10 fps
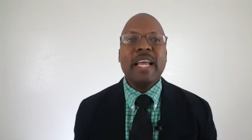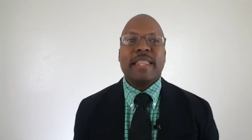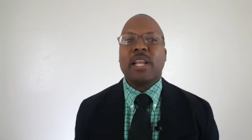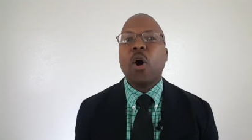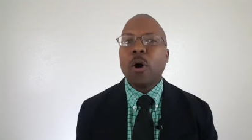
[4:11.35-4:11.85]

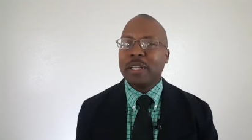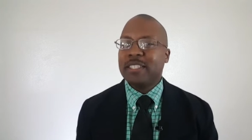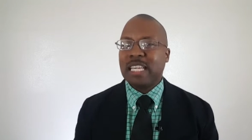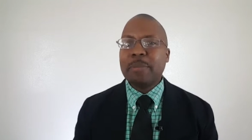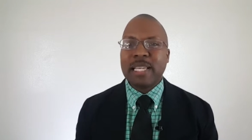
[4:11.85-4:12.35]
That hardly
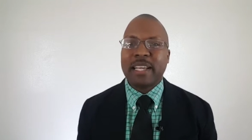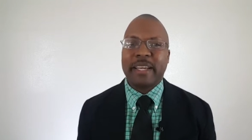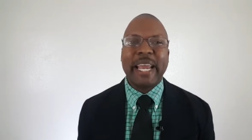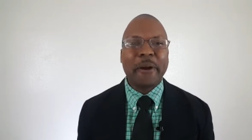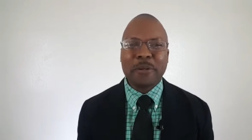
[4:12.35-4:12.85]
seems like a
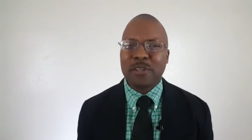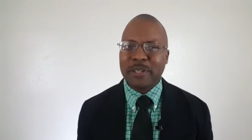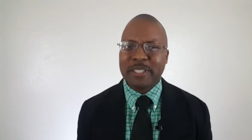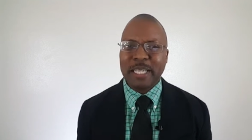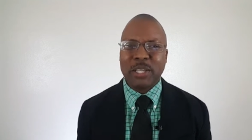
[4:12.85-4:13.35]

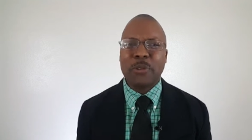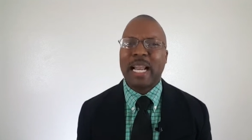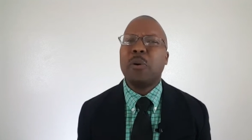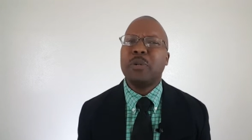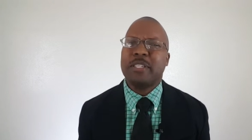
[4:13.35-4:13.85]
characteristic, though, that
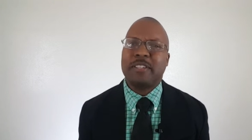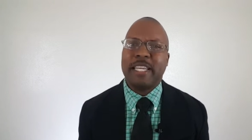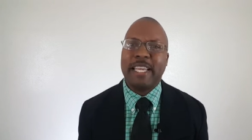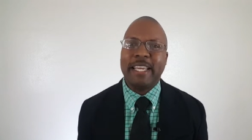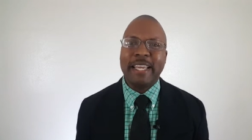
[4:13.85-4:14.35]
I want to
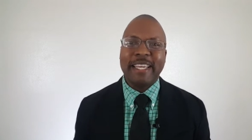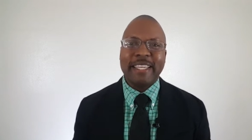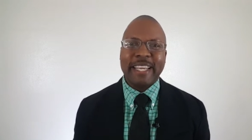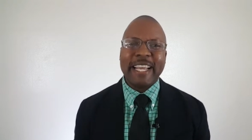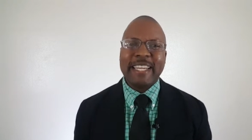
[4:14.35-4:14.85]
see
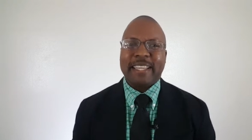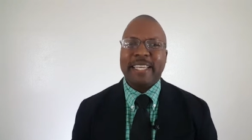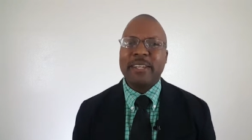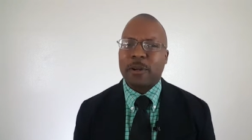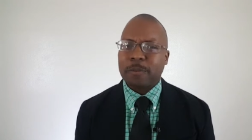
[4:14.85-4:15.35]
in a
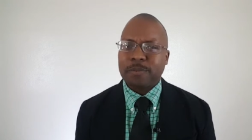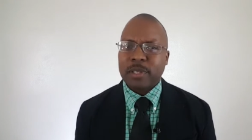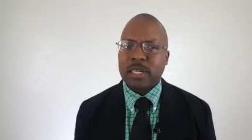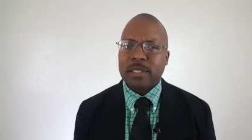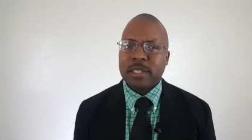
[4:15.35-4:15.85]
leader.
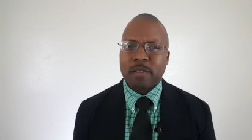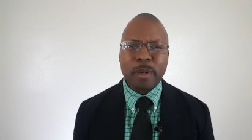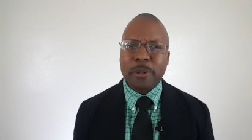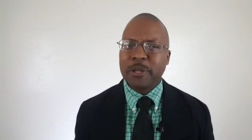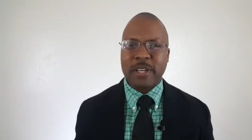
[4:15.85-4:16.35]

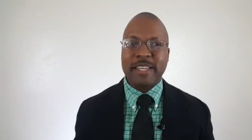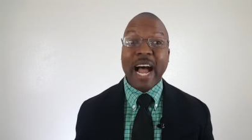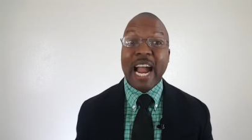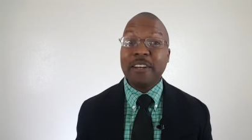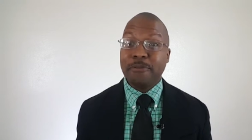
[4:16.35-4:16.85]
Remember, there's a
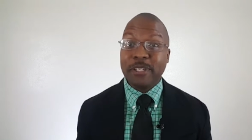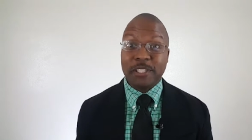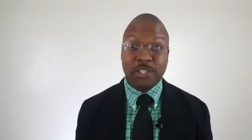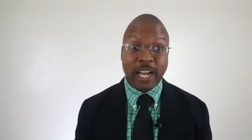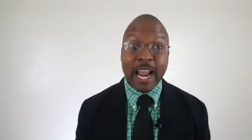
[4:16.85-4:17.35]
9-foot
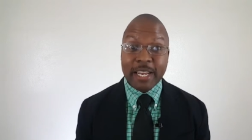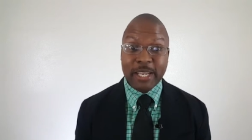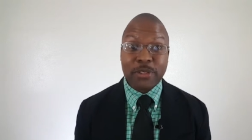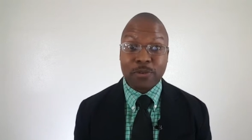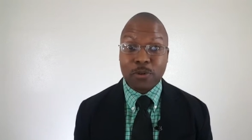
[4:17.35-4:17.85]
giant
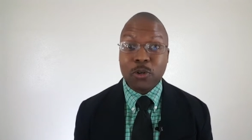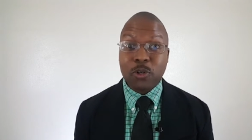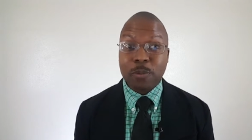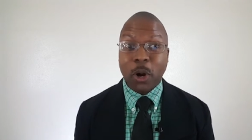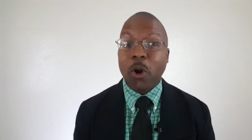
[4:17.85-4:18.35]
in the
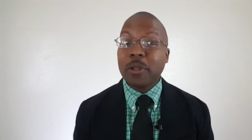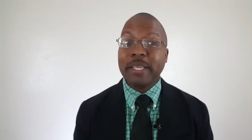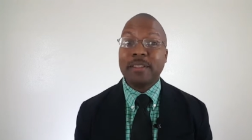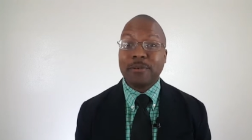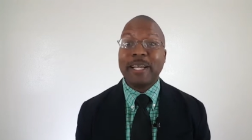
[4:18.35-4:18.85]
room
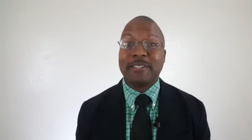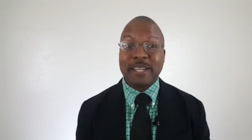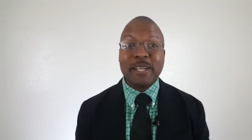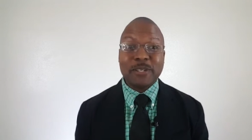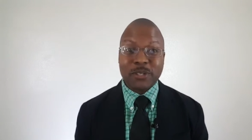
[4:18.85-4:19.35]
hurling threats
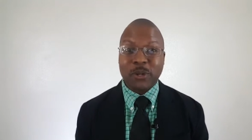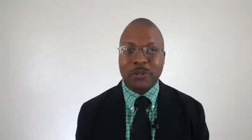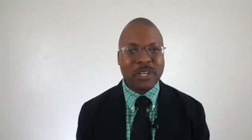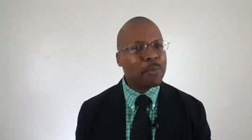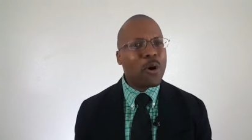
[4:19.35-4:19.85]
and
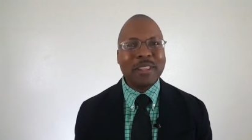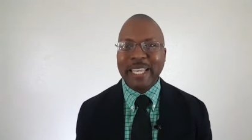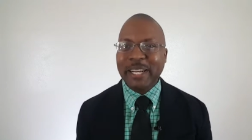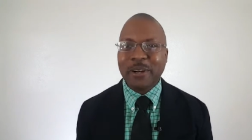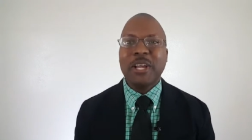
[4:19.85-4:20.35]
insults. Come on,
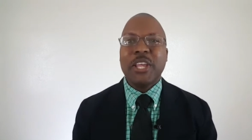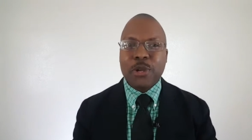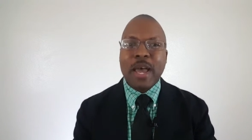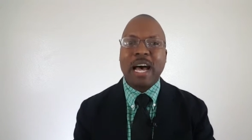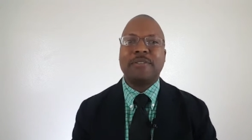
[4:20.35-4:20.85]
leader,
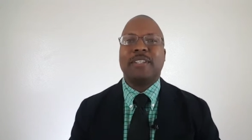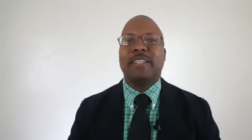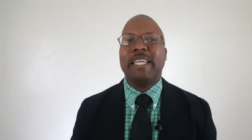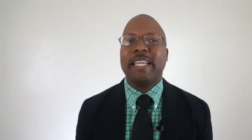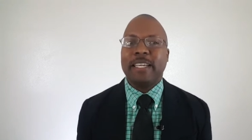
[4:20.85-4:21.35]
you have to
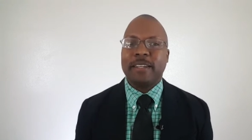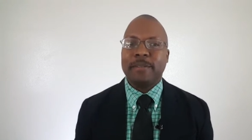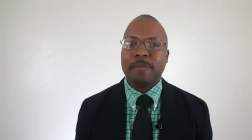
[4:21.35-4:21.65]
lead.